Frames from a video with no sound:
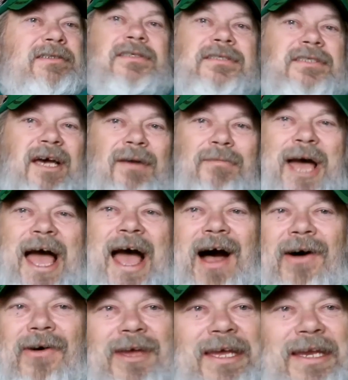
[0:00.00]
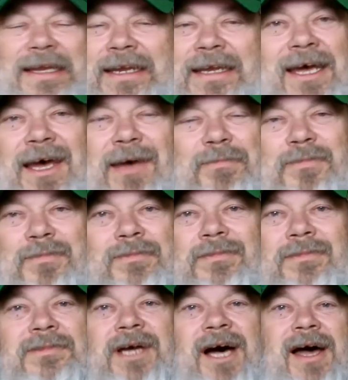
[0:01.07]
somehow ended up
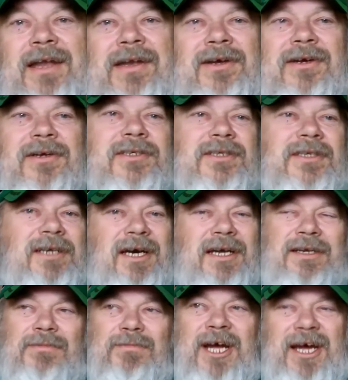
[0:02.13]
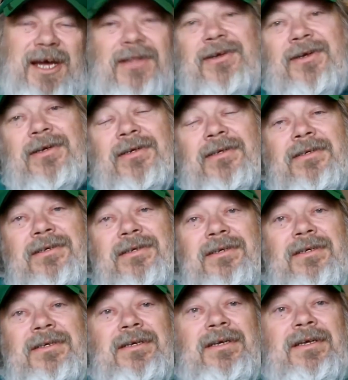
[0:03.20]
not nursing on their mother.
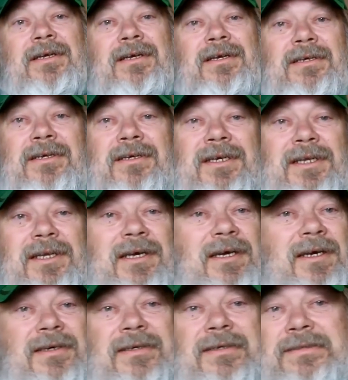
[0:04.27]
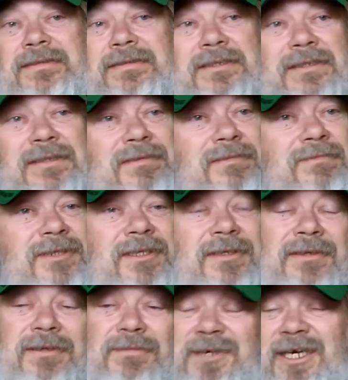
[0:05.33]
You know, uh,
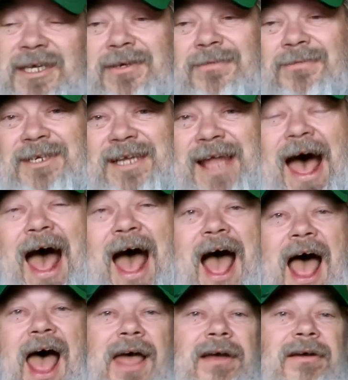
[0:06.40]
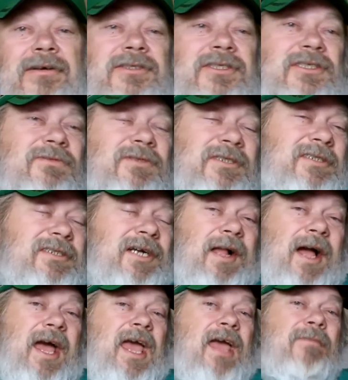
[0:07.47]
whether the mother would die or she wouldn't
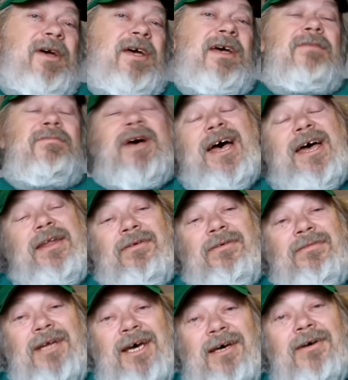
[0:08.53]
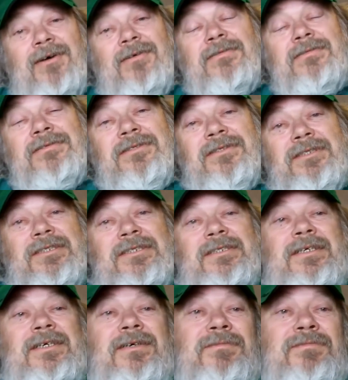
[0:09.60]
claim them, I don't know.
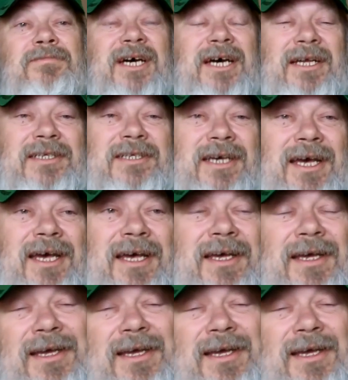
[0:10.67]
But uh,